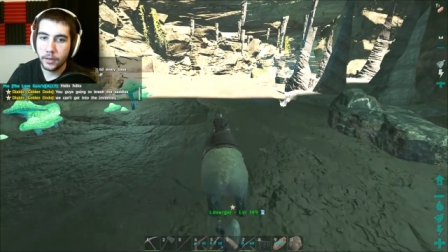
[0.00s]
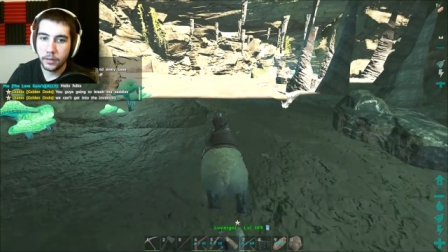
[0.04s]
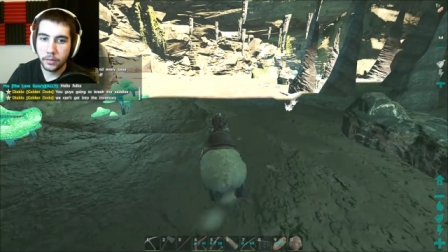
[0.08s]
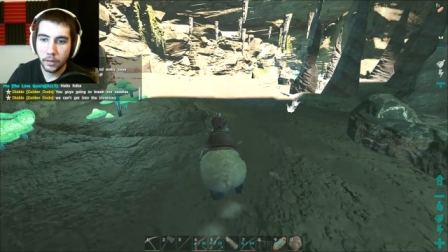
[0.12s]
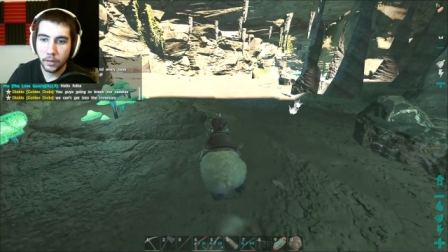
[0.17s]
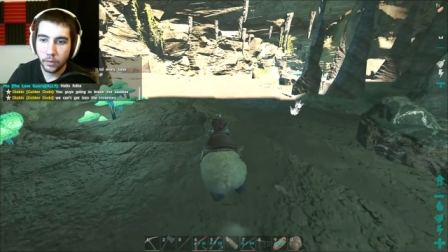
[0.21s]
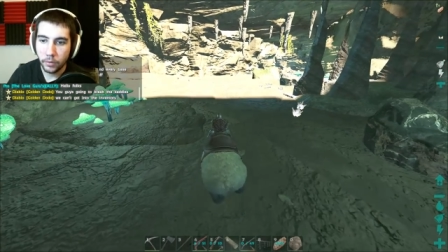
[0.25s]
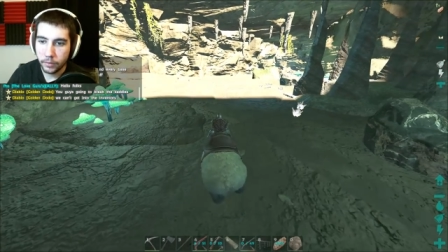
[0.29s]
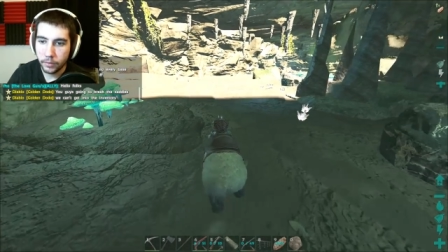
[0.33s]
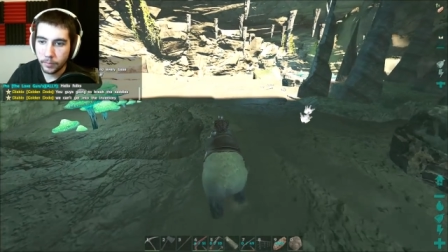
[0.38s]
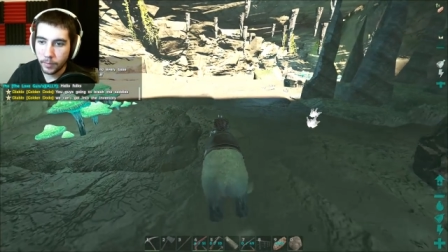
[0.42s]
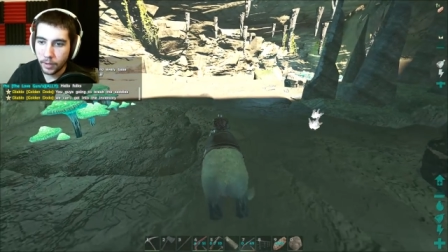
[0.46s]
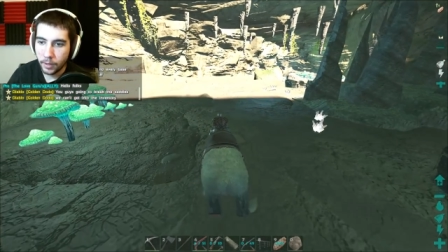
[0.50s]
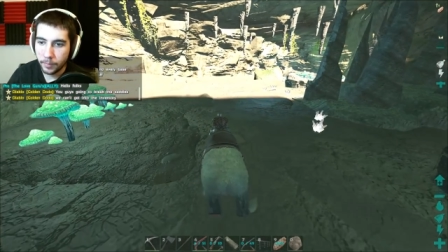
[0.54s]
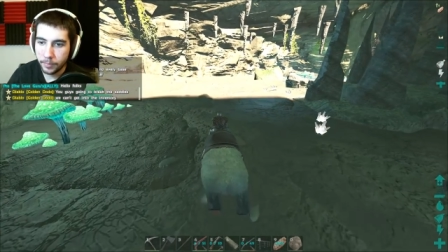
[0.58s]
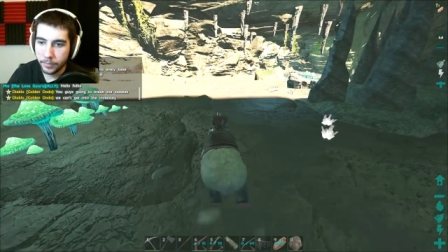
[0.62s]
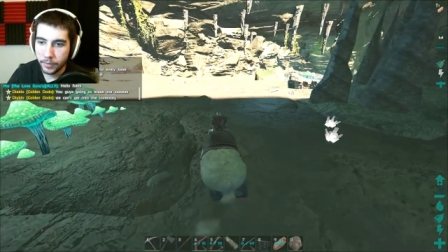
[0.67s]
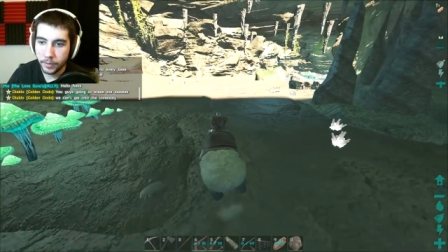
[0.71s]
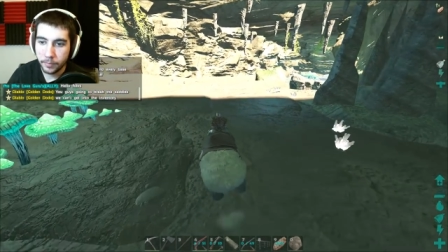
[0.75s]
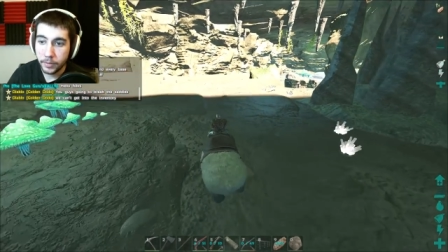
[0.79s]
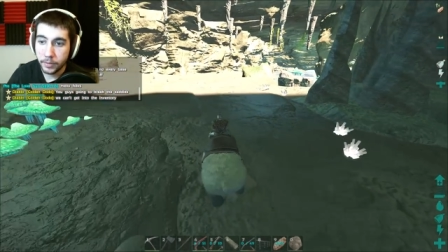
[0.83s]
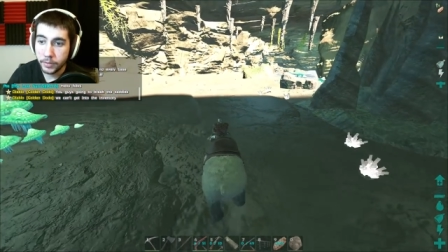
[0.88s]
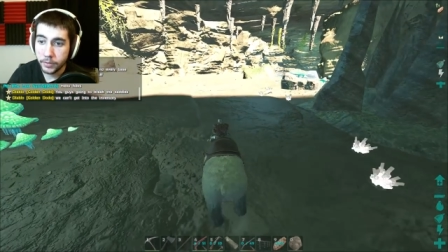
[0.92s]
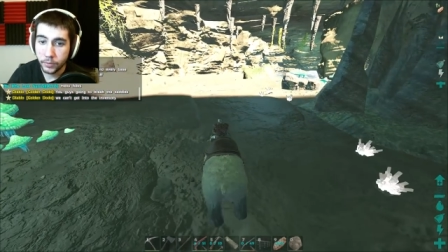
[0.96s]
loaded them up,
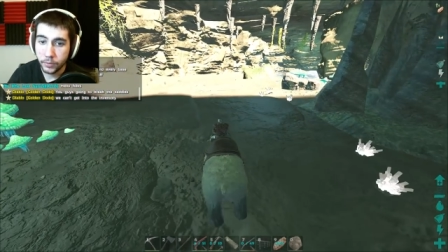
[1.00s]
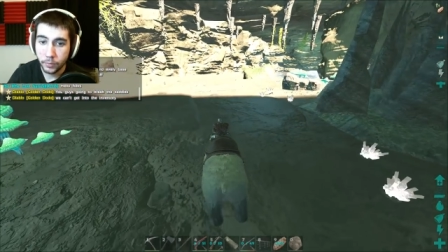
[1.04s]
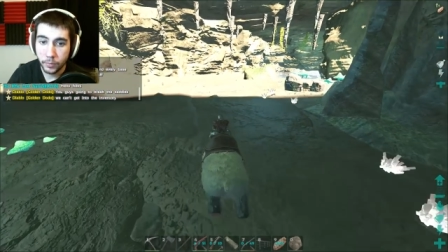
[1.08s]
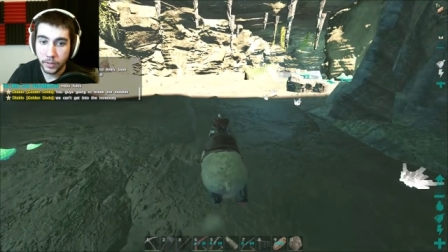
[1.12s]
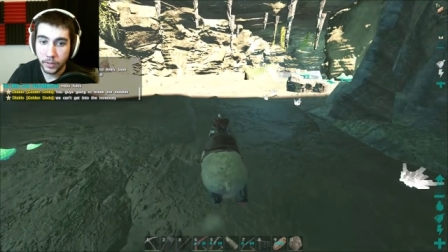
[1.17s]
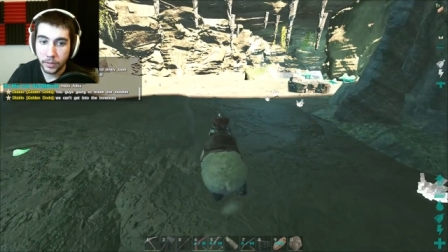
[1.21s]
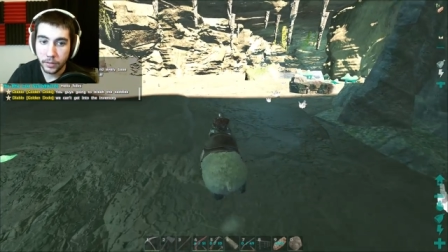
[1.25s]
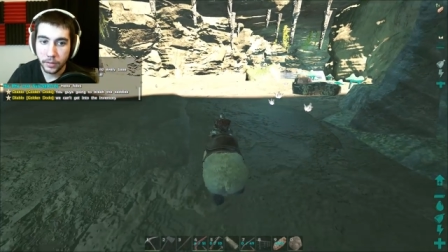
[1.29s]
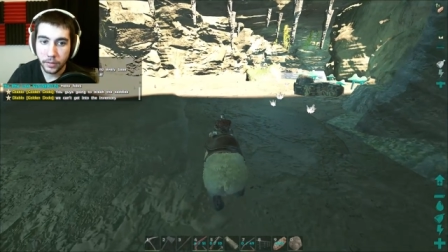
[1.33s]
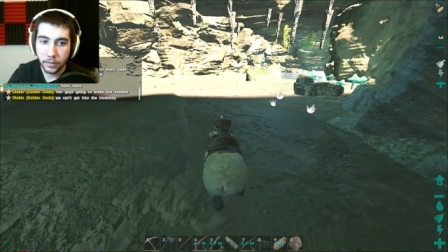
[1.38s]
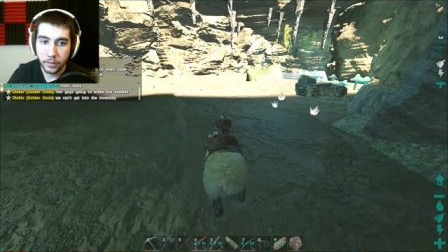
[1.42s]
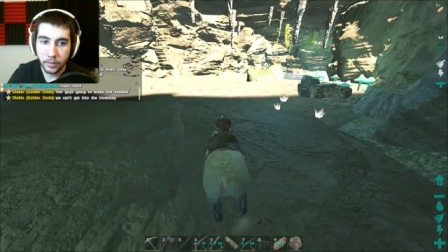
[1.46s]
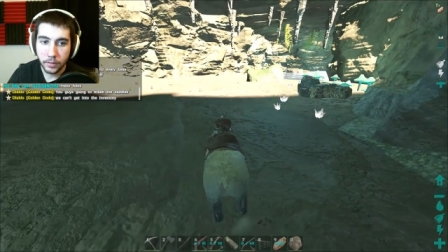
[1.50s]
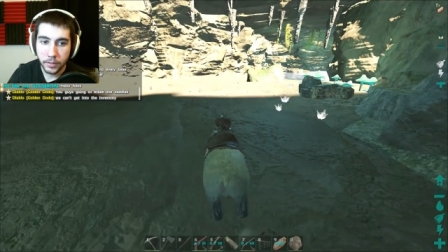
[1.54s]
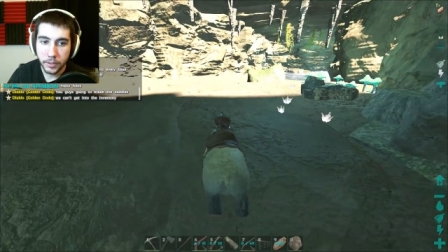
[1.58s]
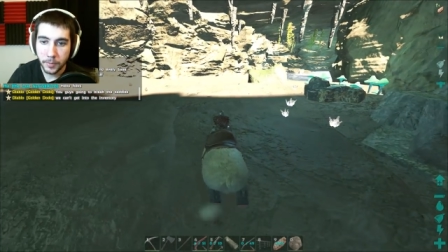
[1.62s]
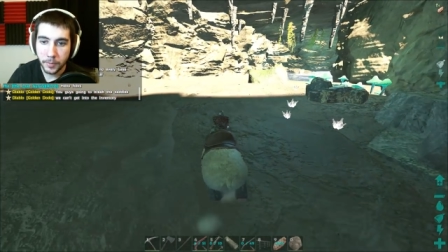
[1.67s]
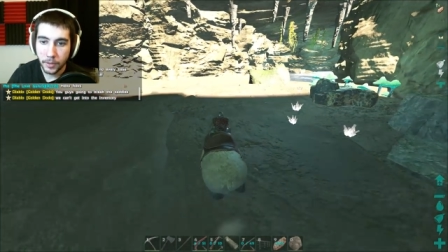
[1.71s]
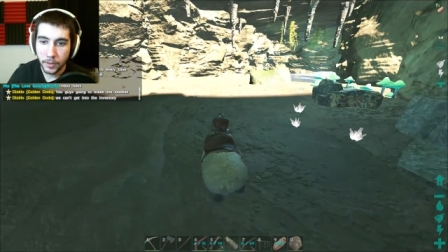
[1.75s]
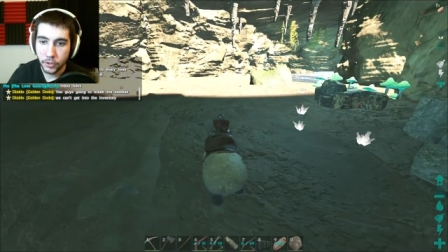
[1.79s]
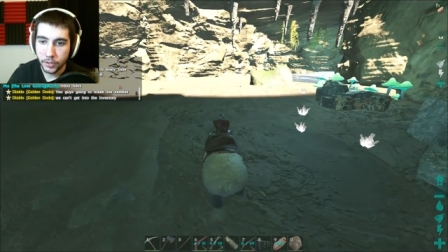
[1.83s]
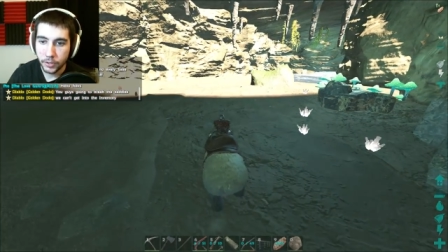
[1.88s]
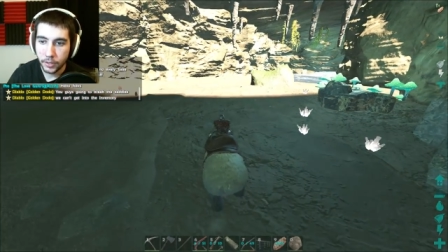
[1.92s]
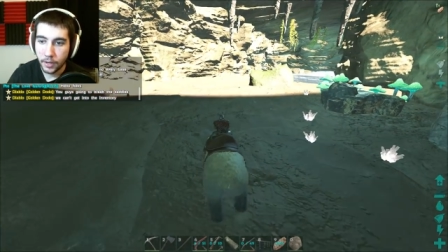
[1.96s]
that'd be sweet.
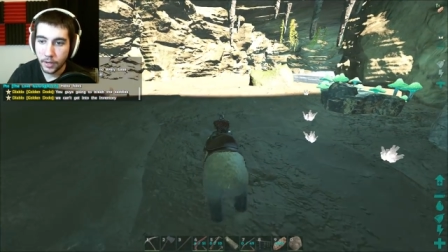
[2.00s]
Especially a